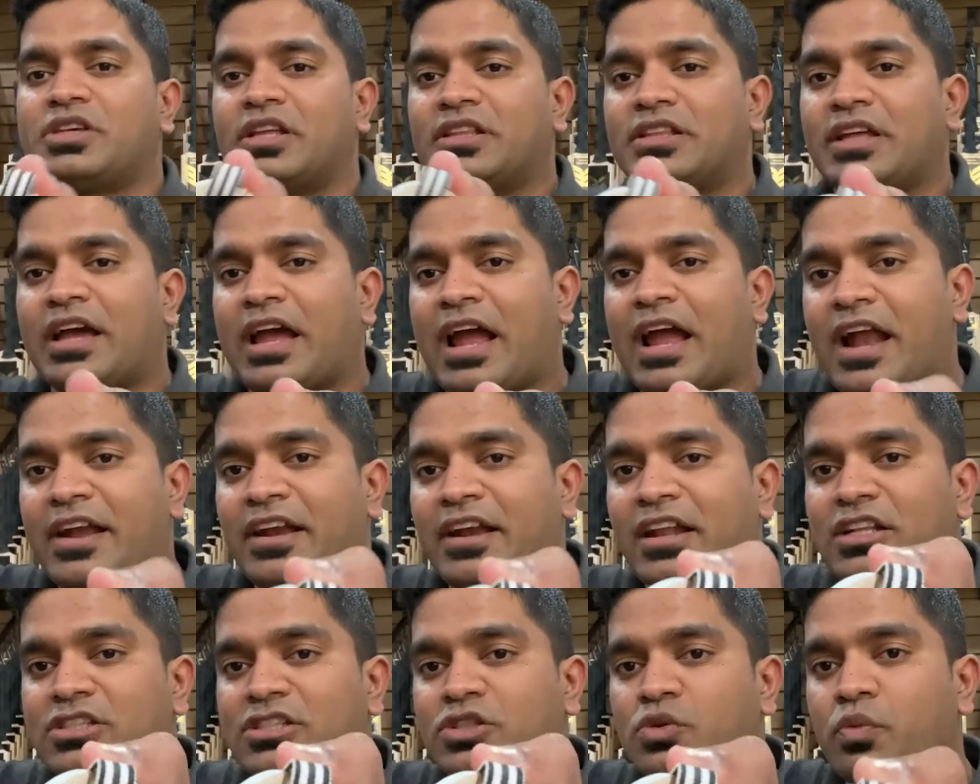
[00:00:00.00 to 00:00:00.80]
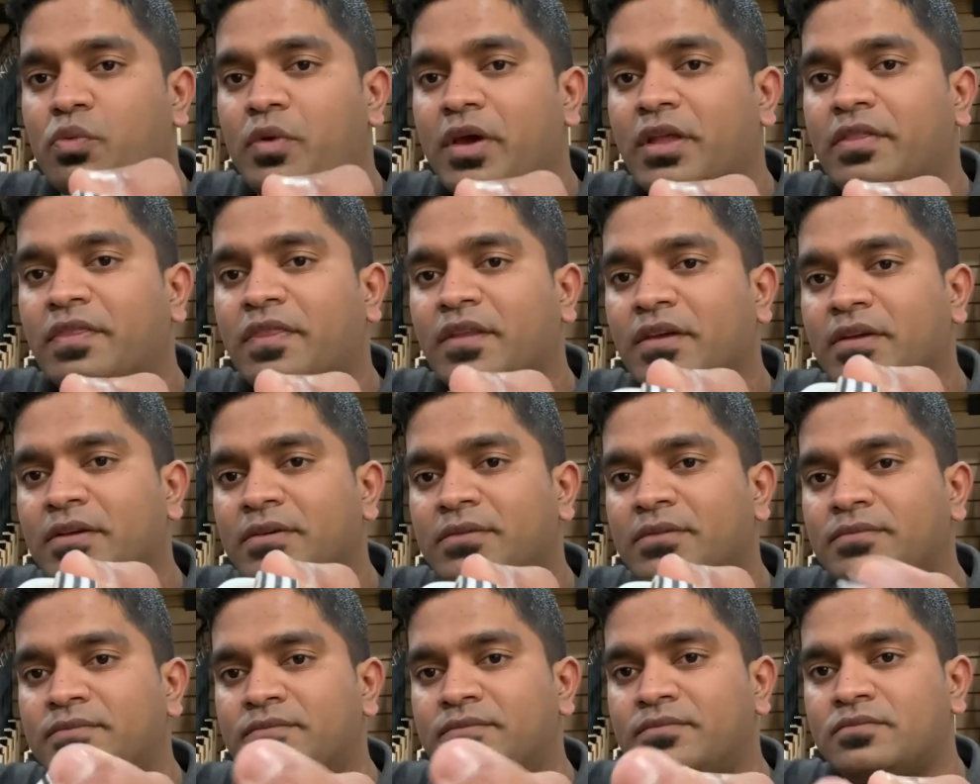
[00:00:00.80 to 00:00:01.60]
the handles with
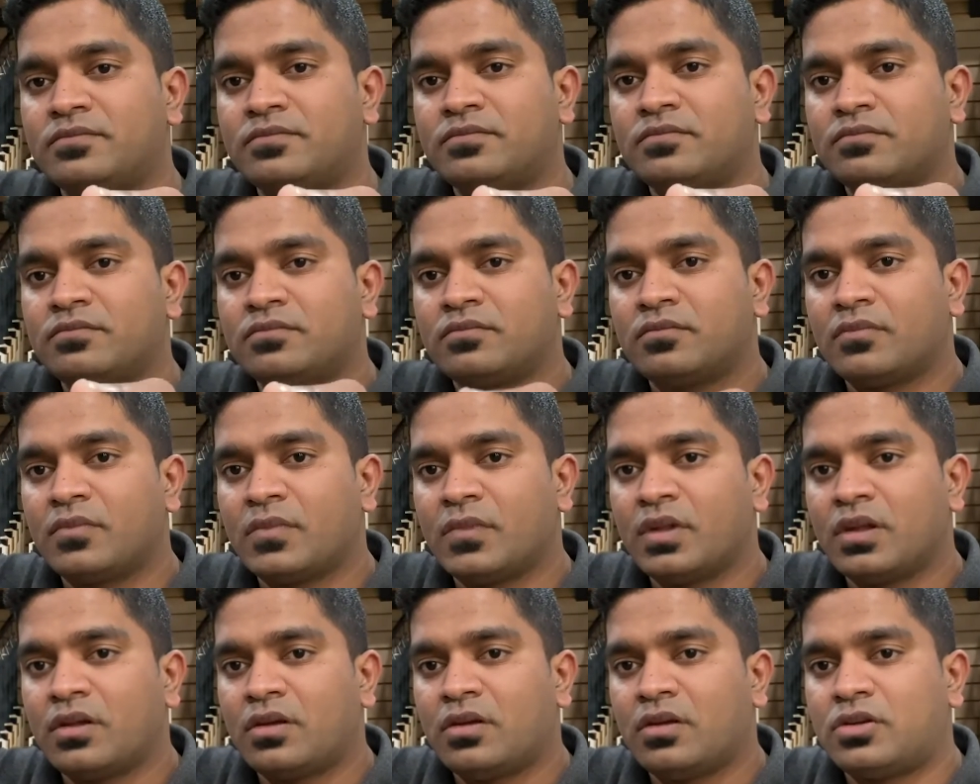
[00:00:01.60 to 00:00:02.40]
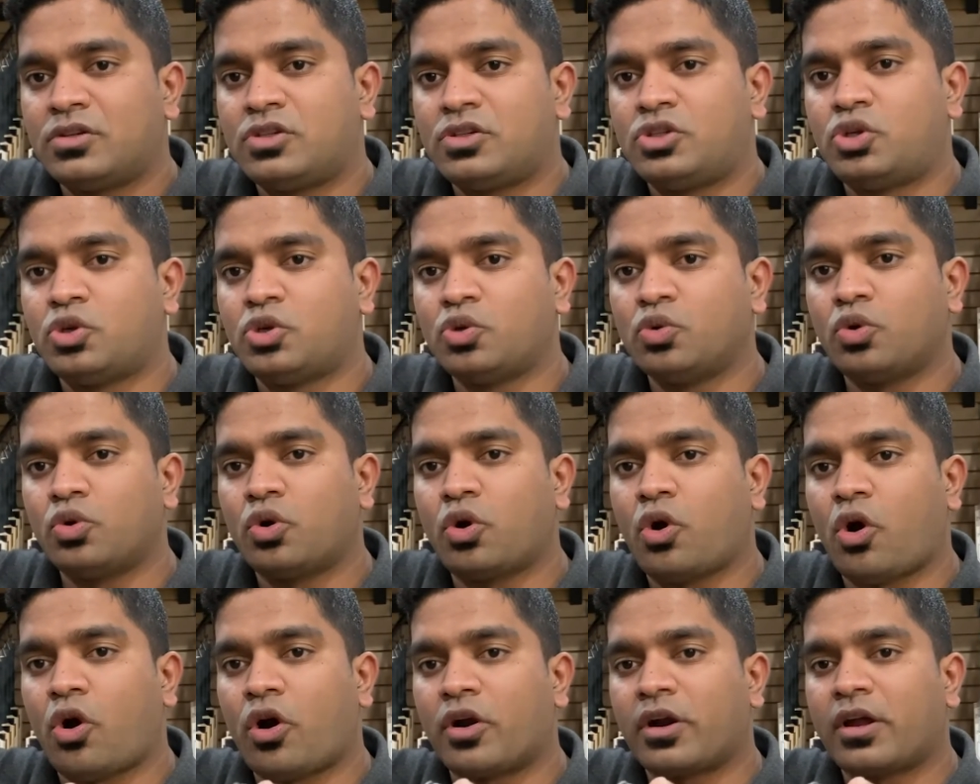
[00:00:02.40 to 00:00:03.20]
2
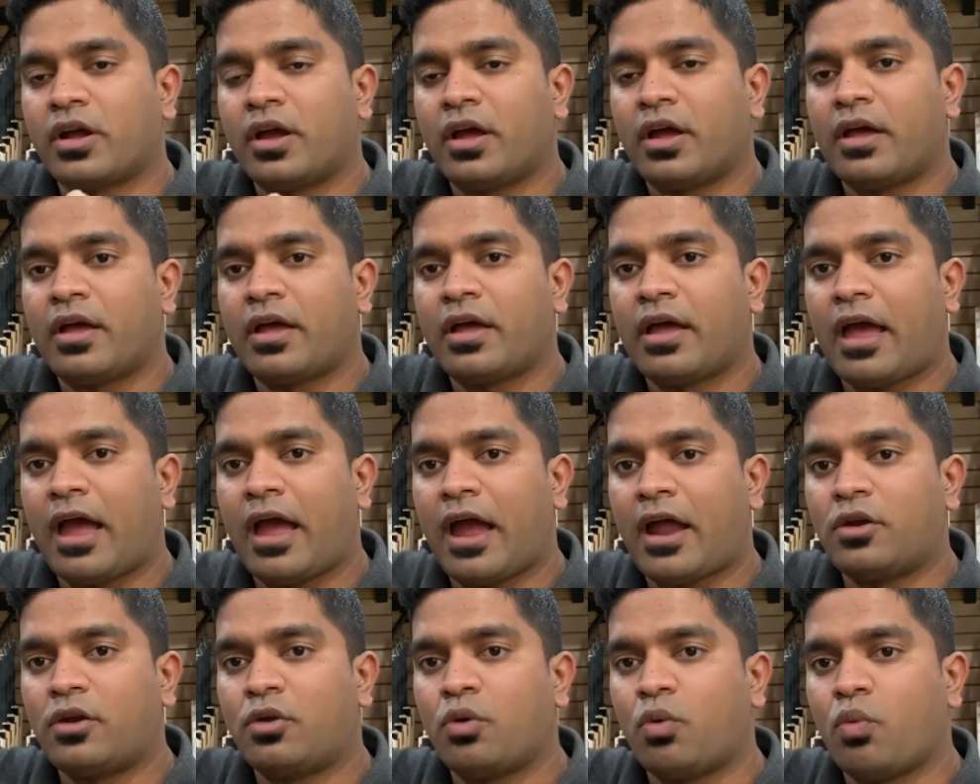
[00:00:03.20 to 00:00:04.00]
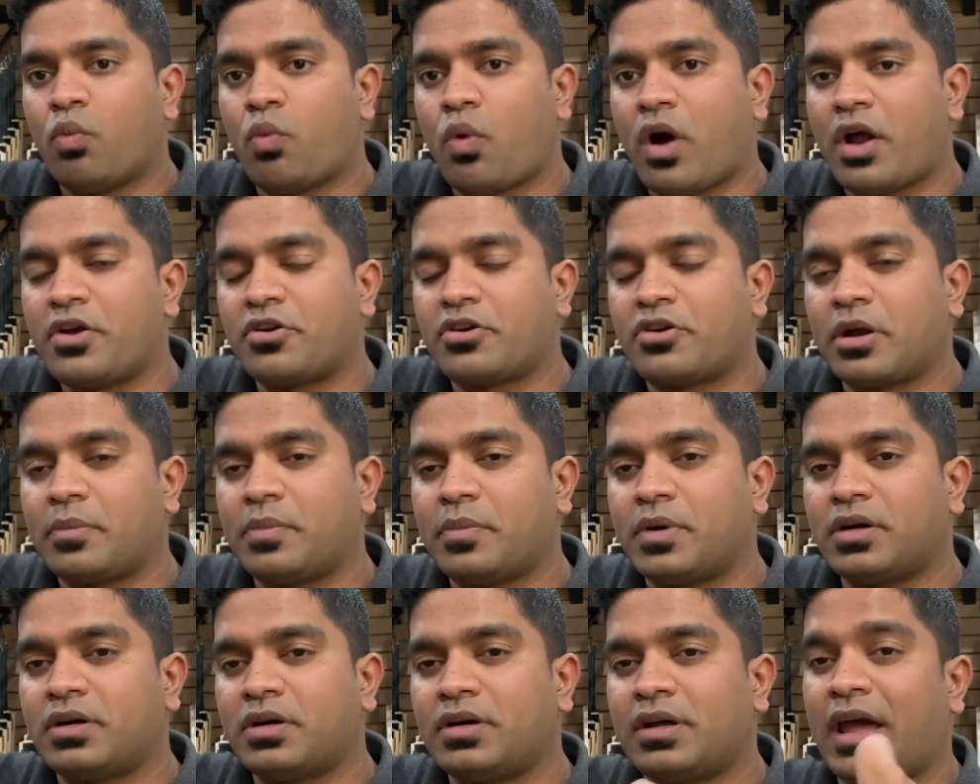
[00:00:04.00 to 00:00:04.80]
cork and 1
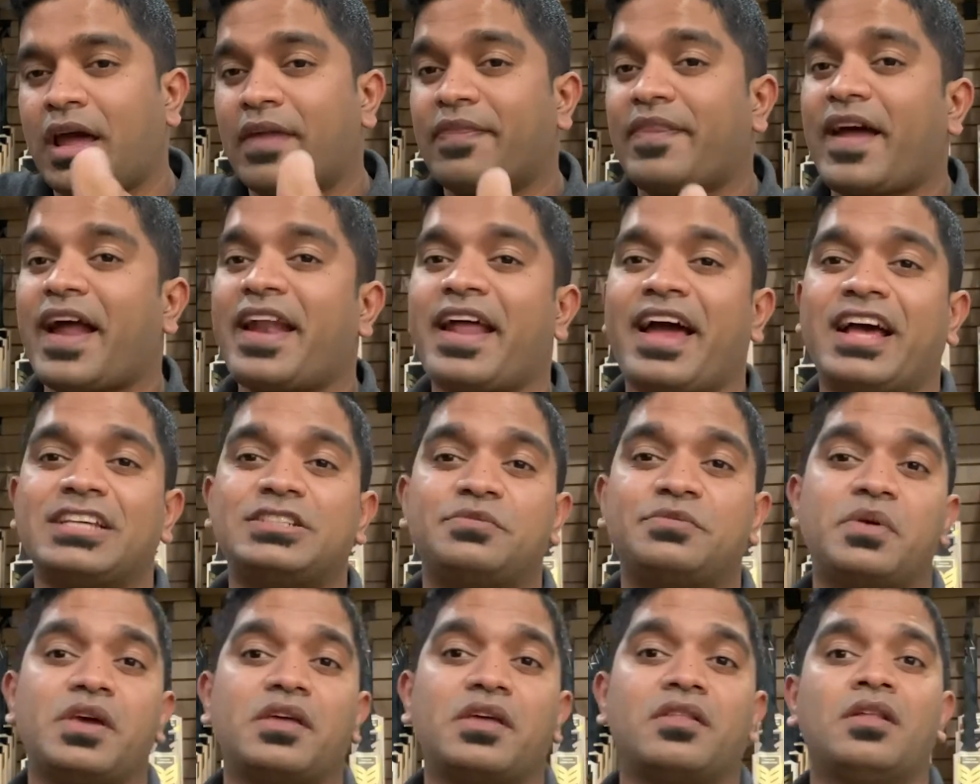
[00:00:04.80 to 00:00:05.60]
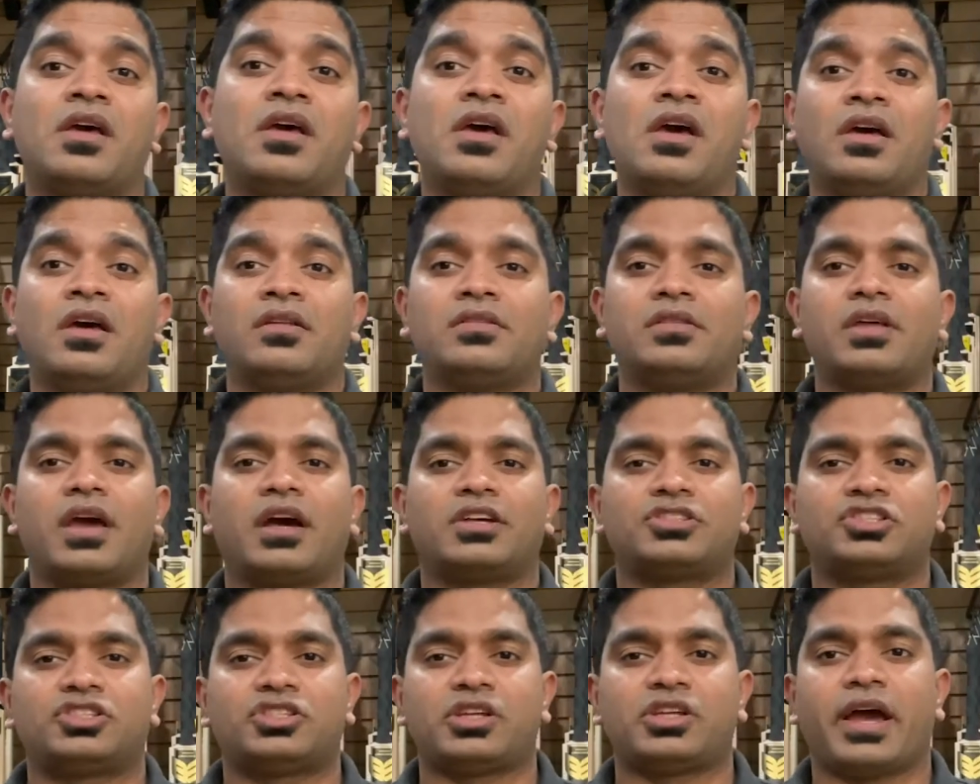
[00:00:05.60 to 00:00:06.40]
rubber, and that has been their
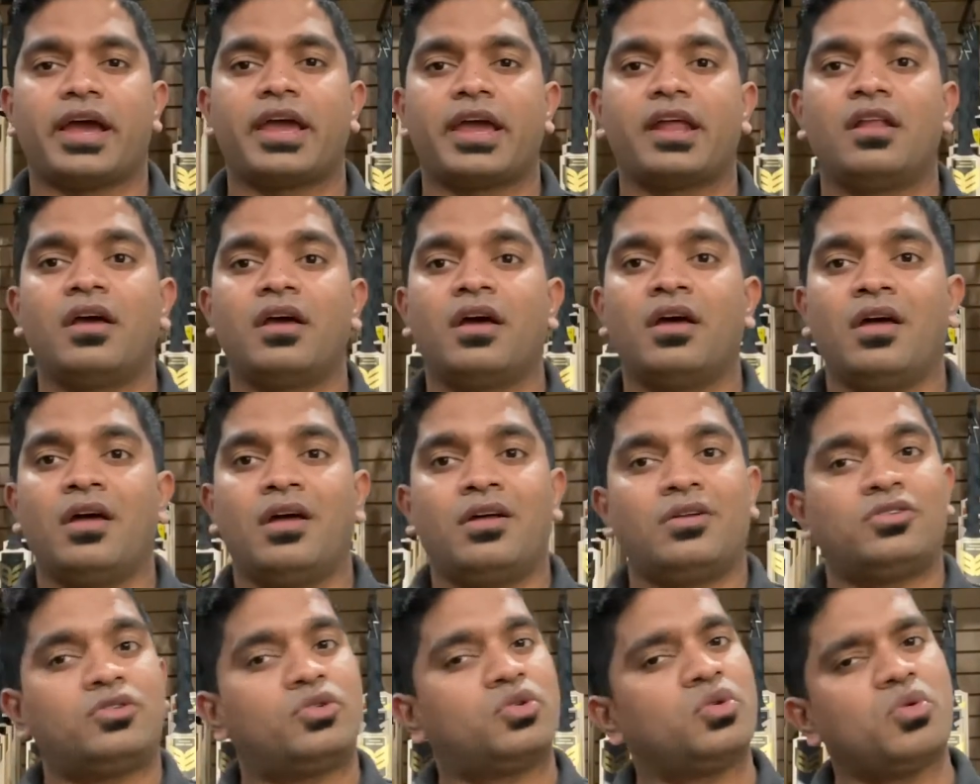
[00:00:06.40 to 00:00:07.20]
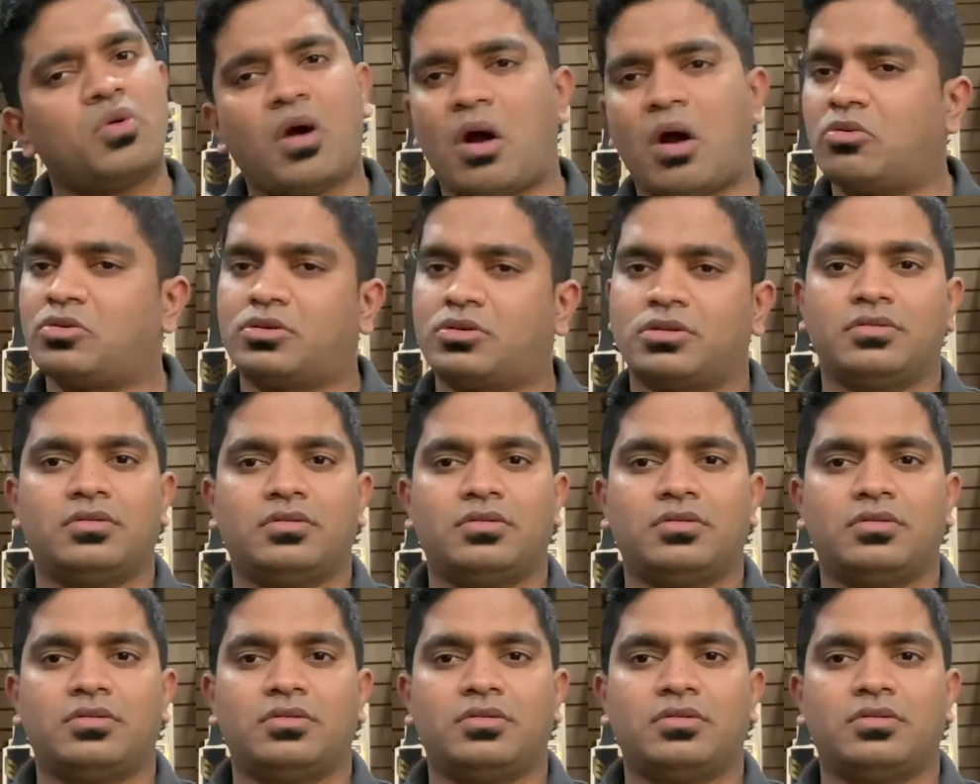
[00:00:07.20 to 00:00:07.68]
style throughout